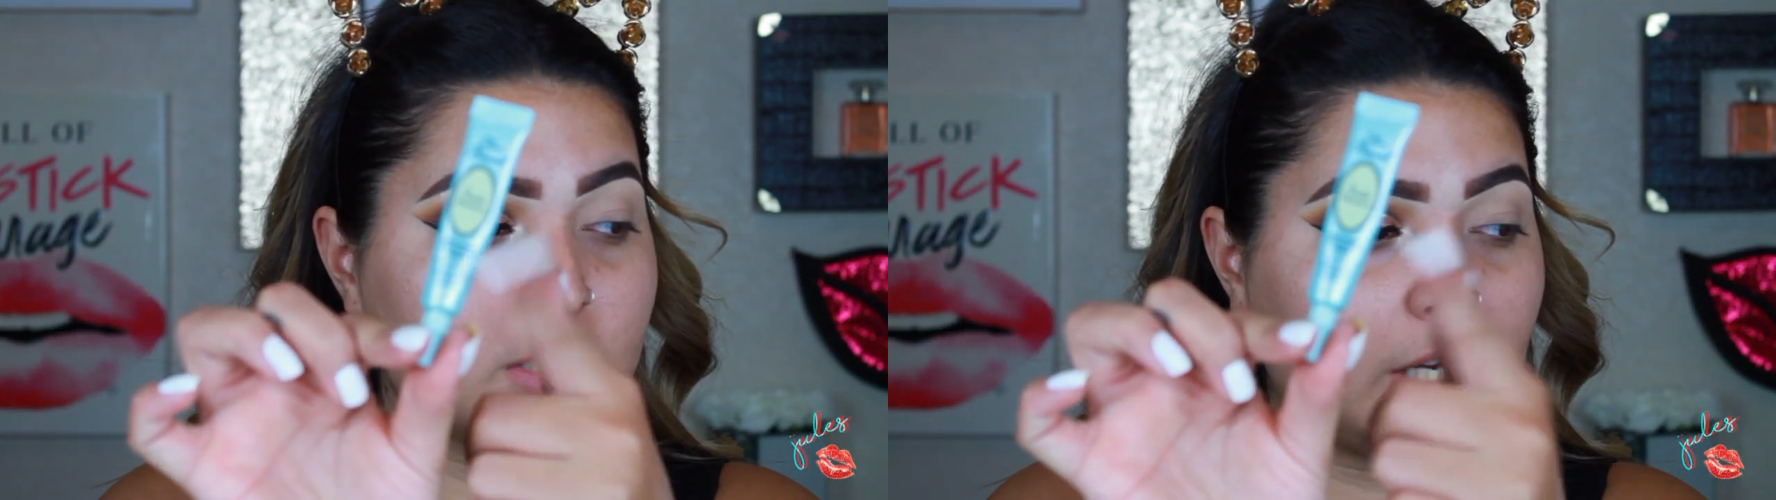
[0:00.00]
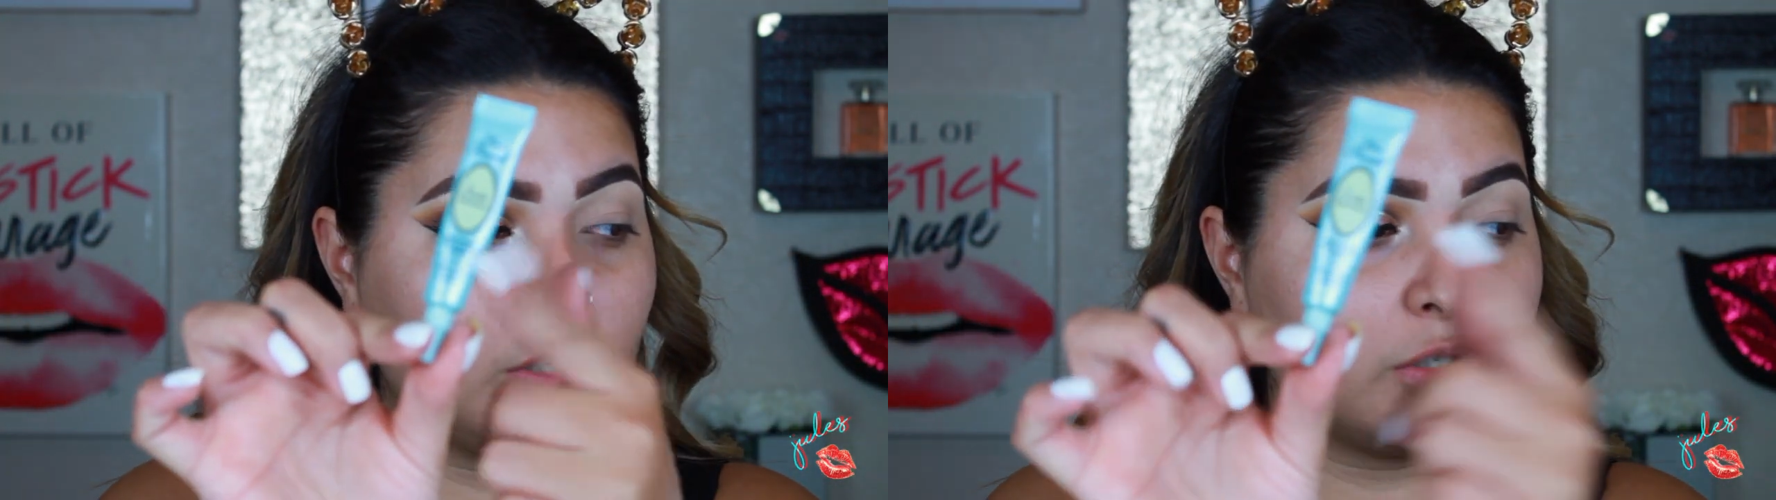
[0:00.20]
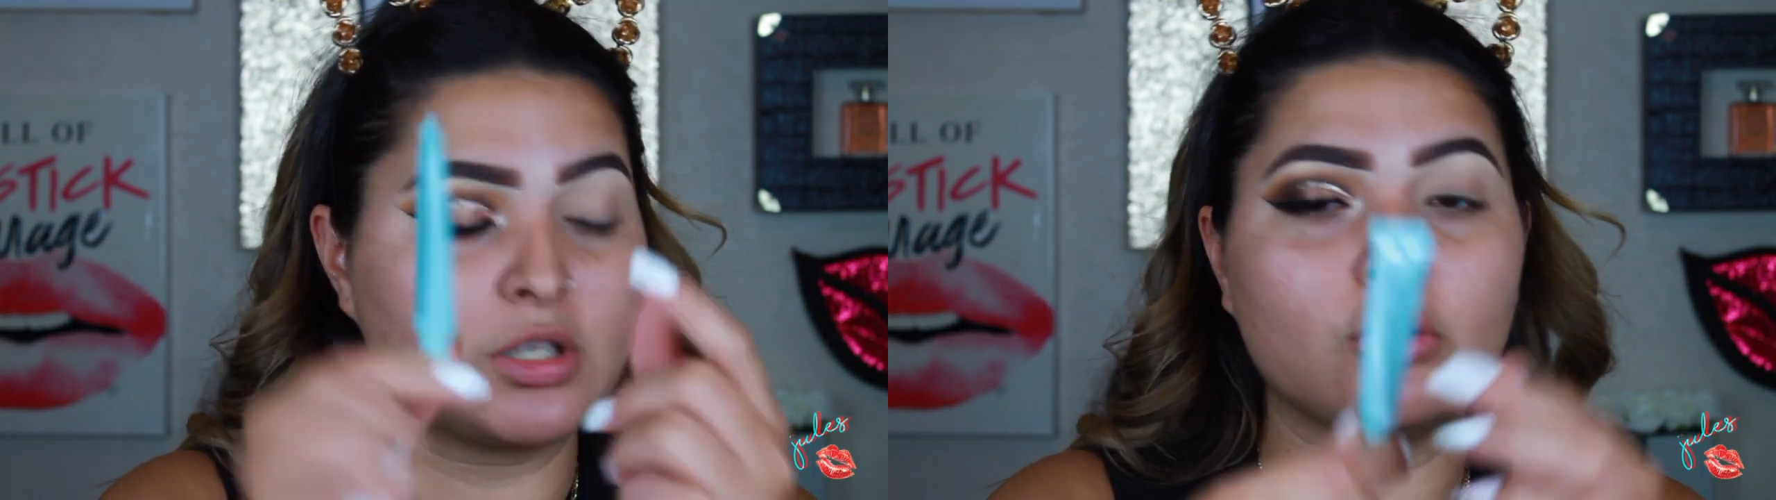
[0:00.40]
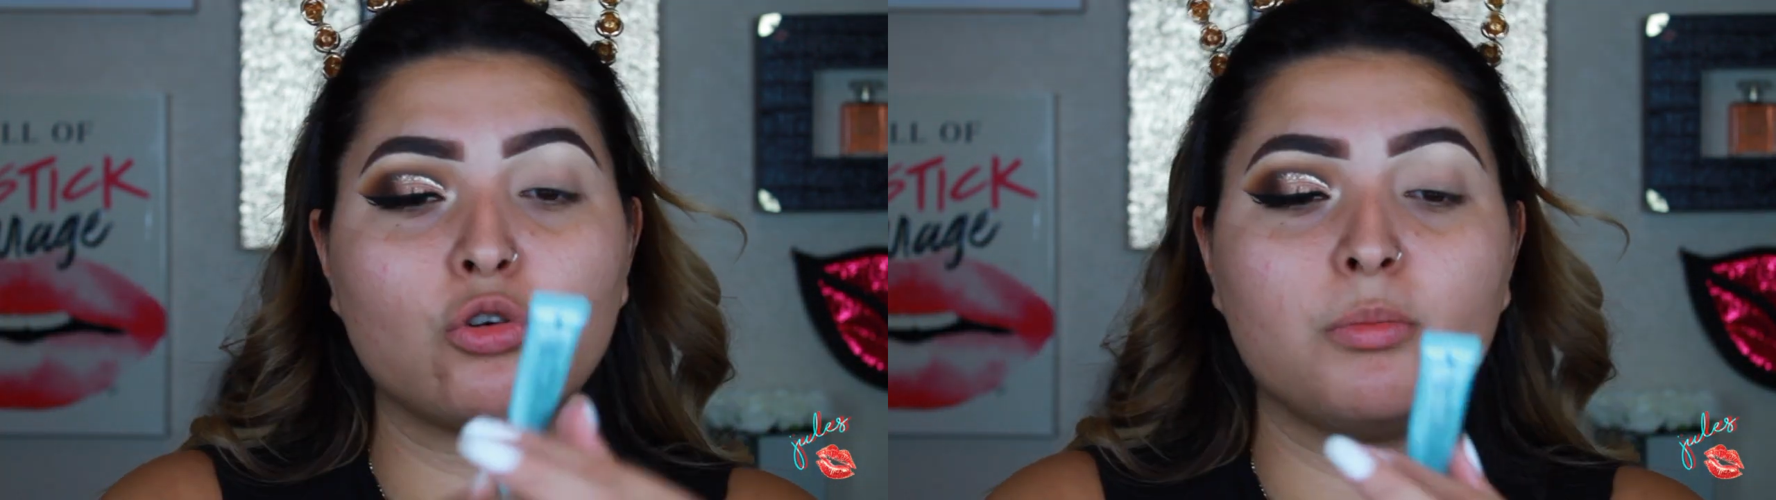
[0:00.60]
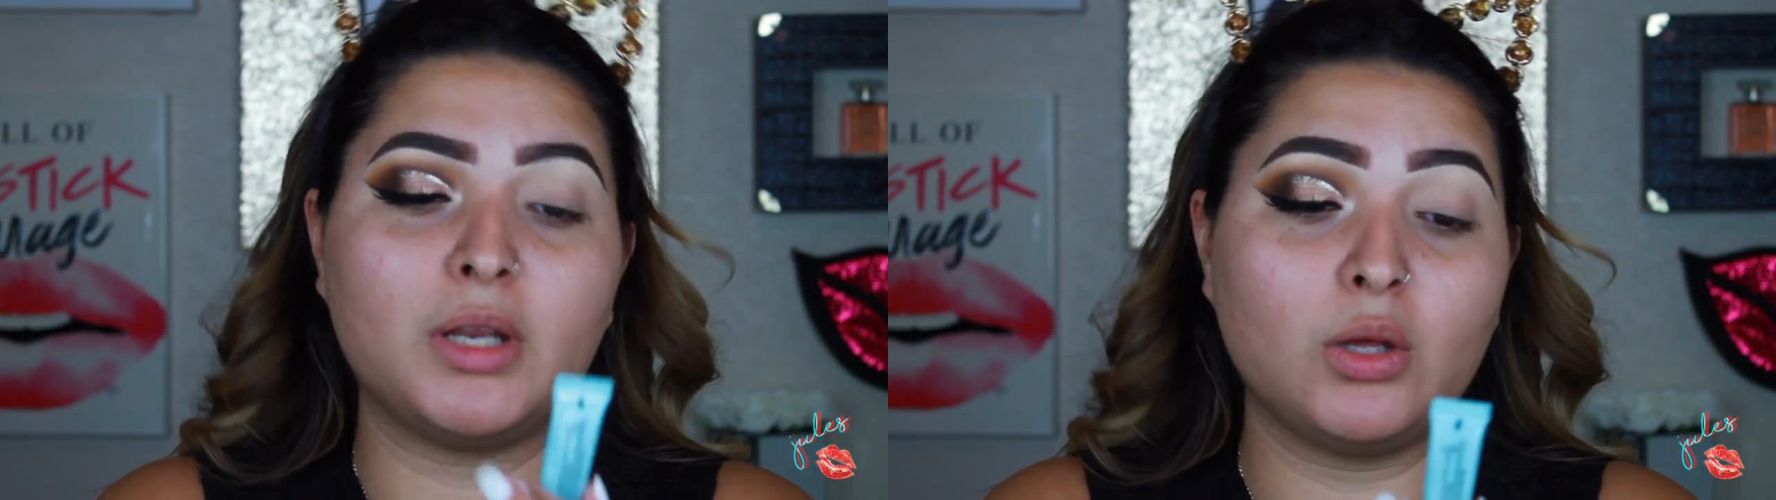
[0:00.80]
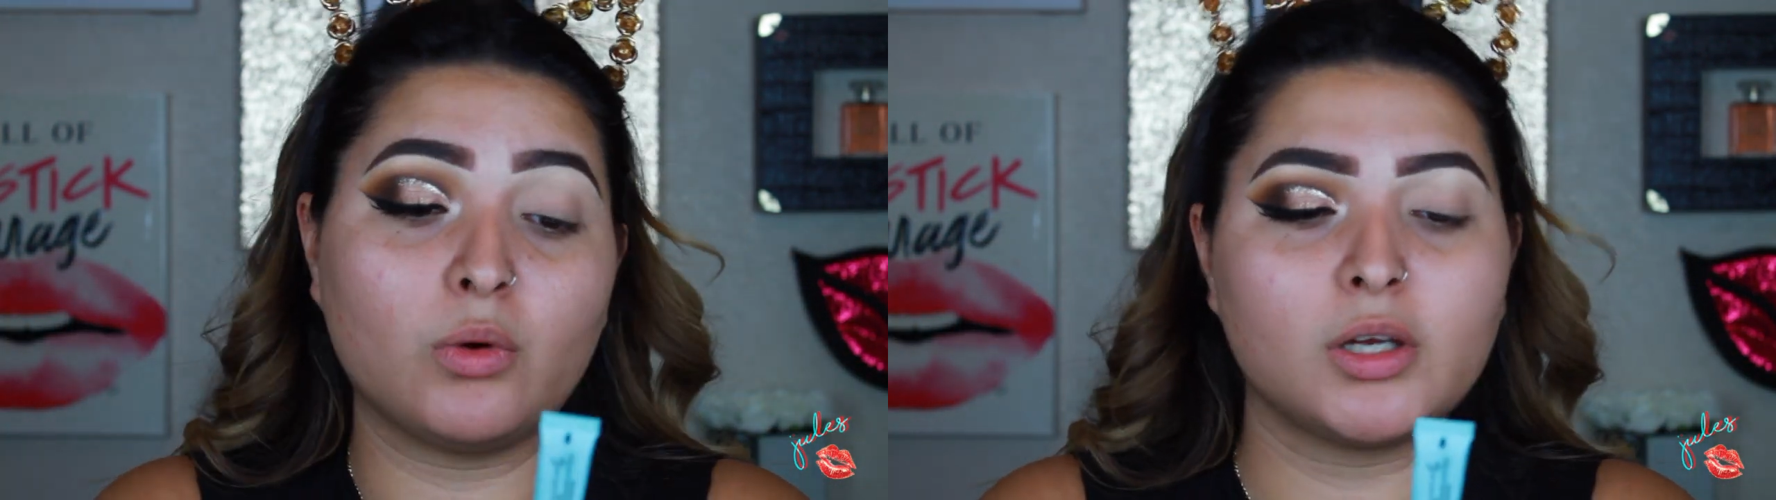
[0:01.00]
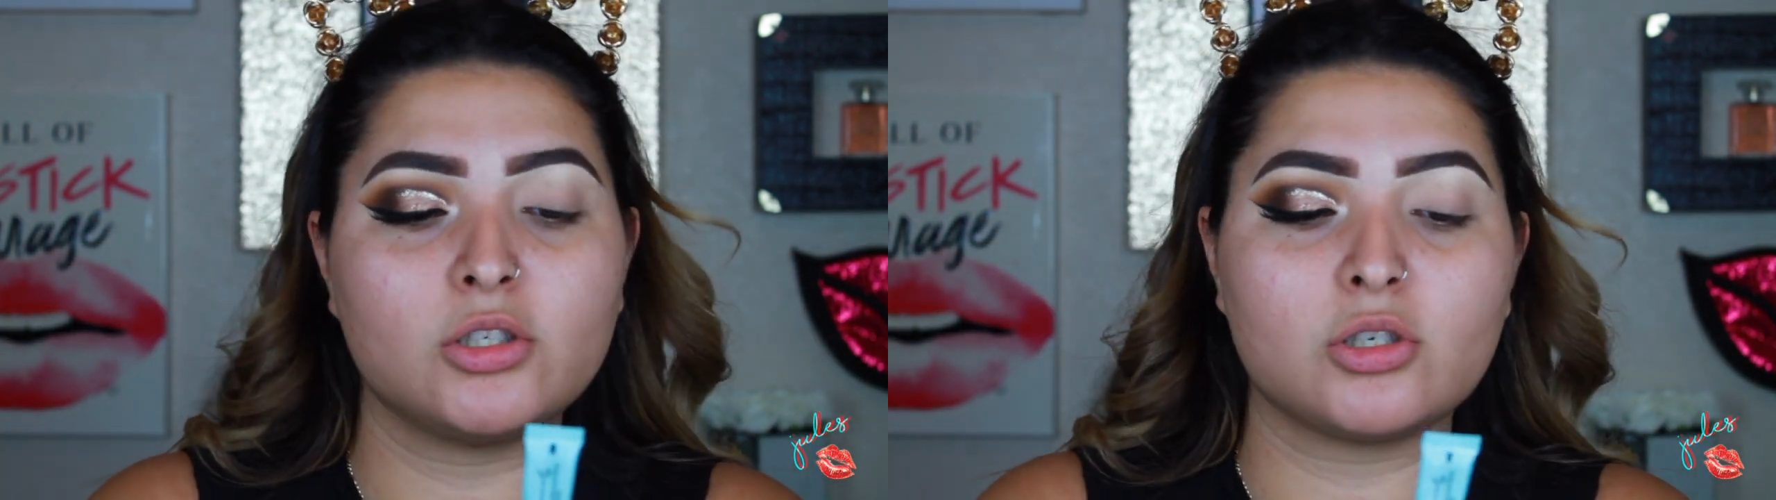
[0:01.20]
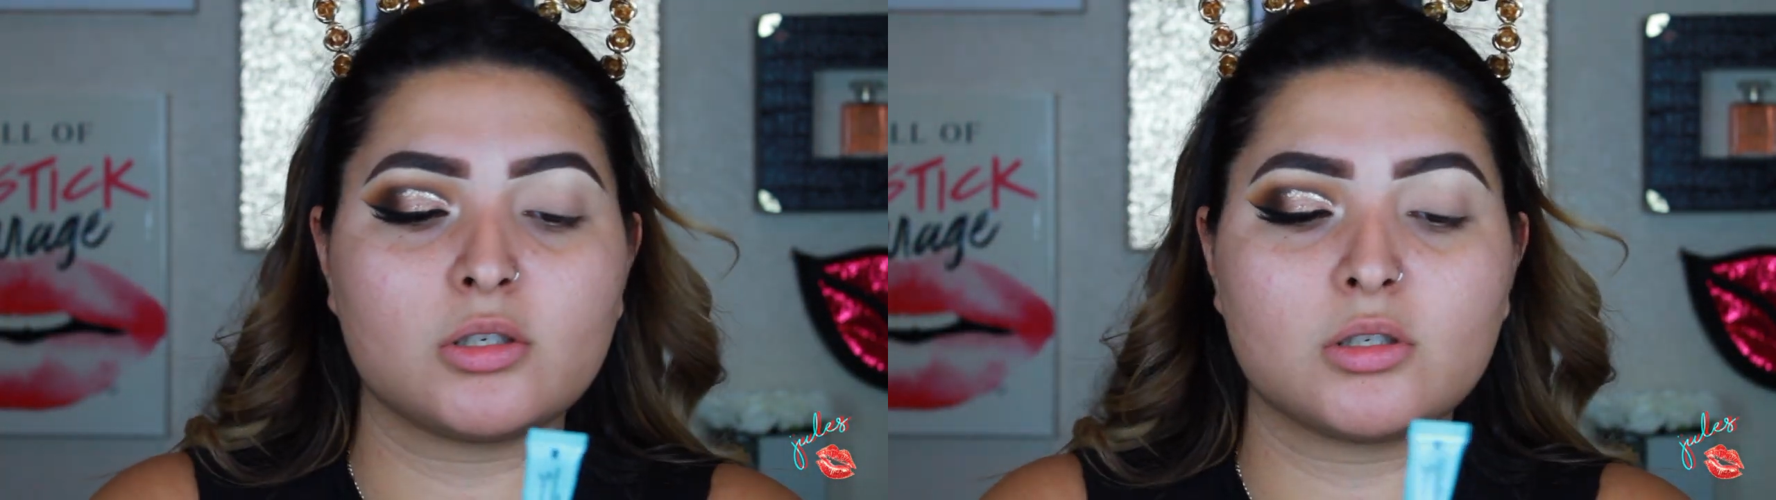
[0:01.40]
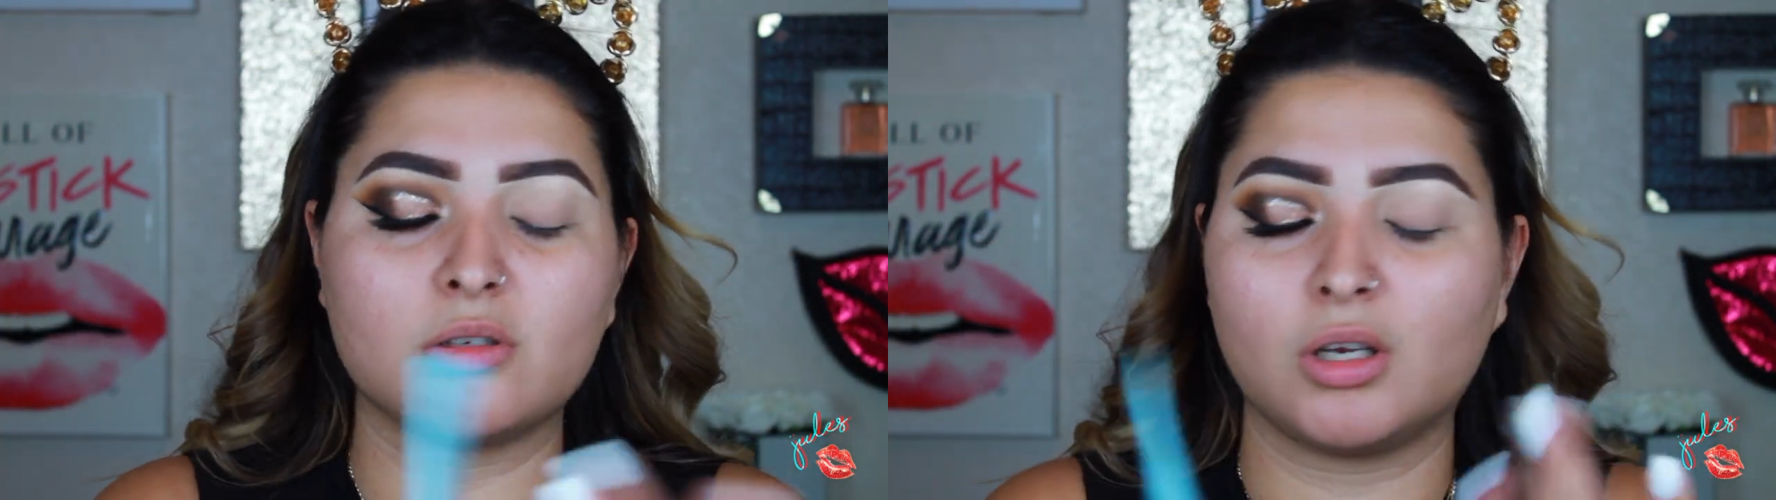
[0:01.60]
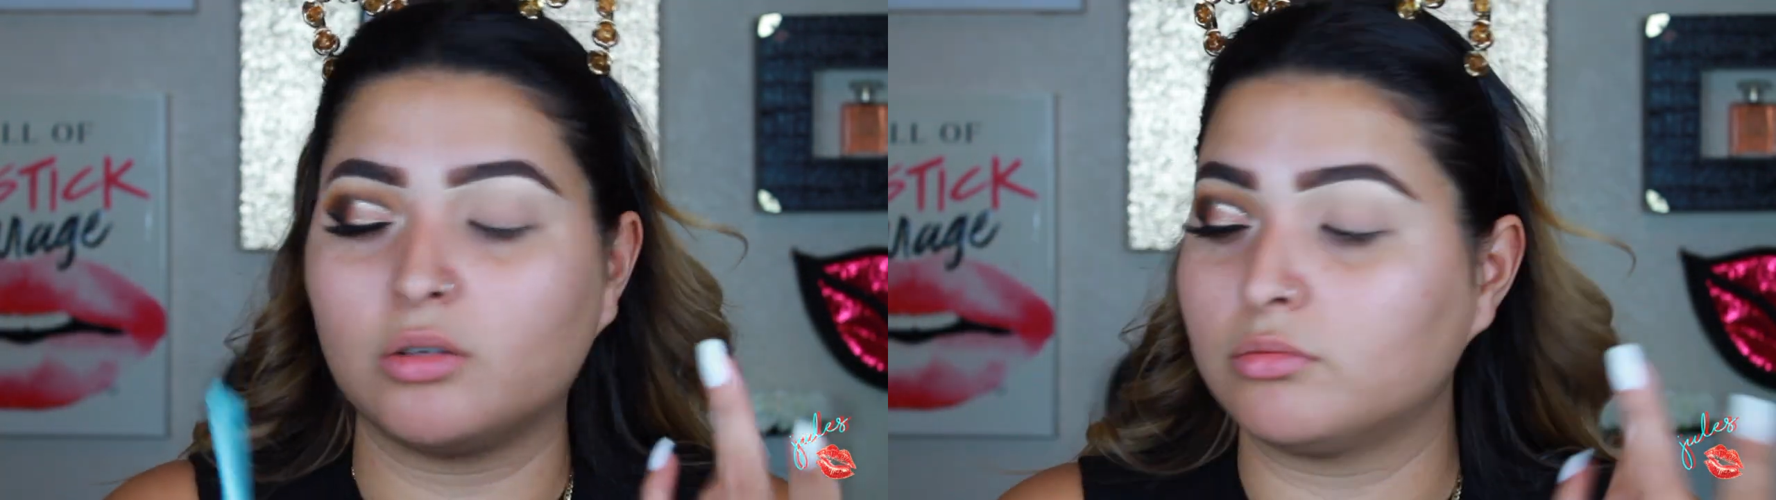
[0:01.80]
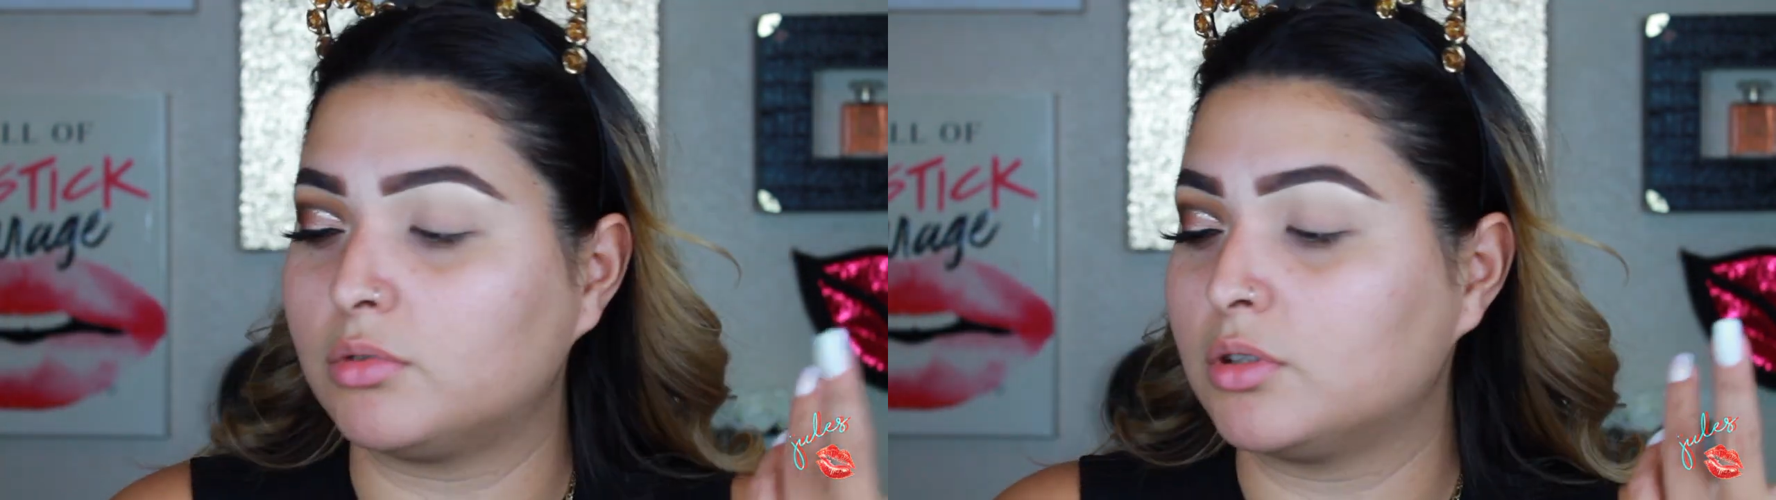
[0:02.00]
I used the little mini one, just, you know,